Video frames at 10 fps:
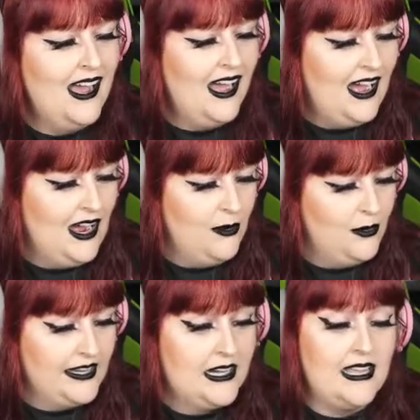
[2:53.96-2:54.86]

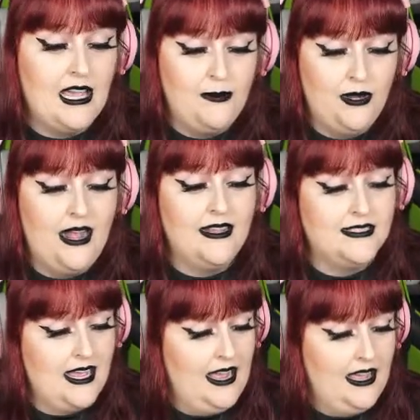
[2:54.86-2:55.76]
We're going to keep it
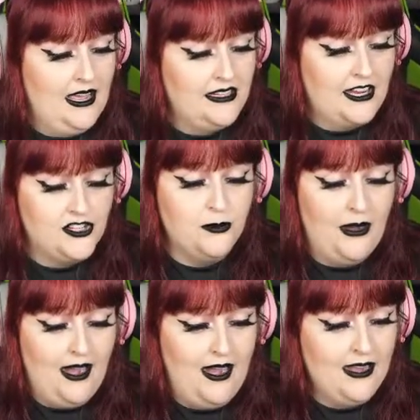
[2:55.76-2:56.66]
as a national
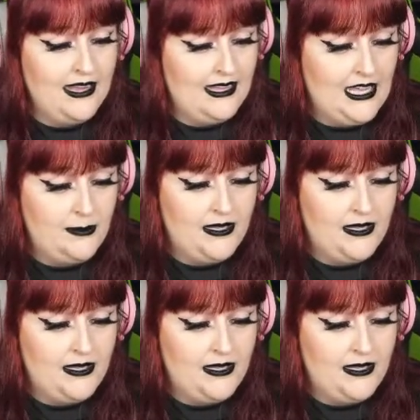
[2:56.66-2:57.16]
park and keeping